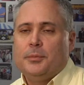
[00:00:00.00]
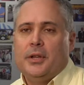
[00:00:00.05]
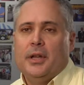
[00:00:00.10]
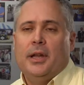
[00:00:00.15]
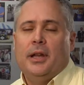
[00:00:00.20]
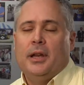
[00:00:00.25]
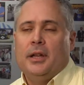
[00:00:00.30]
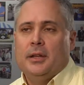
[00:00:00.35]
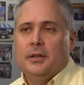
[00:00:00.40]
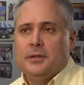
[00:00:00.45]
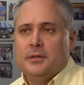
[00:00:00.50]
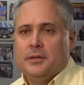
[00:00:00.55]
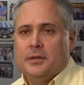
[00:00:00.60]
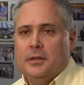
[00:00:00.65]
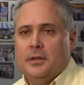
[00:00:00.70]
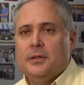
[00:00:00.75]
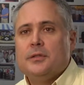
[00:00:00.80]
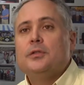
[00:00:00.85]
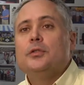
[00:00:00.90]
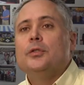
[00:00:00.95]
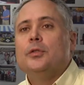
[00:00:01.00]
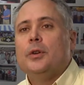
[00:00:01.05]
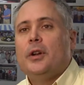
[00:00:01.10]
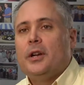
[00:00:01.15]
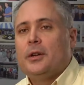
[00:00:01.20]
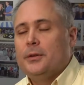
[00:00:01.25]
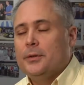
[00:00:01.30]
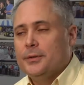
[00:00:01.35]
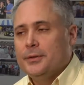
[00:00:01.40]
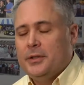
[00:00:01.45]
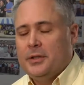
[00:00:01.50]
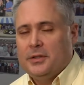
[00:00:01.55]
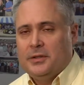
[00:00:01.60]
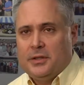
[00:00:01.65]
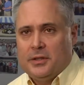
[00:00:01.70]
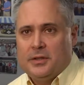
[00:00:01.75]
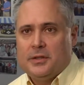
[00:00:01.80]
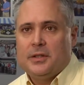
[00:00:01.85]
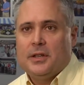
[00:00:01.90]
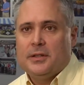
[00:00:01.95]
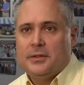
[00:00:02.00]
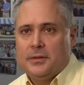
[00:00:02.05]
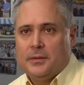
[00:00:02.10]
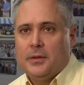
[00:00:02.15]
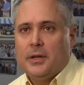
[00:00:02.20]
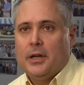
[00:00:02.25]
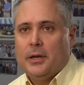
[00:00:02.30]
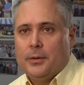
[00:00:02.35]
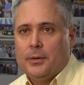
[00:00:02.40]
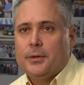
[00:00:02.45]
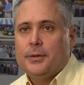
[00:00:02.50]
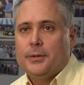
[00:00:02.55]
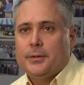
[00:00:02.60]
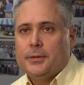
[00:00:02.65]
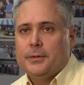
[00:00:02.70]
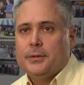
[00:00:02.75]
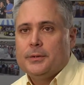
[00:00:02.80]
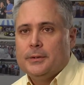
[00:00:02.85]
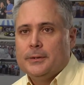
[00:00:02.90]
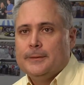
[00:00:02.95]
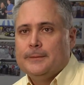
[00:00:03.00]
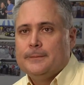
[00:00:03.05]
planning is, is critical to the success of agriculture.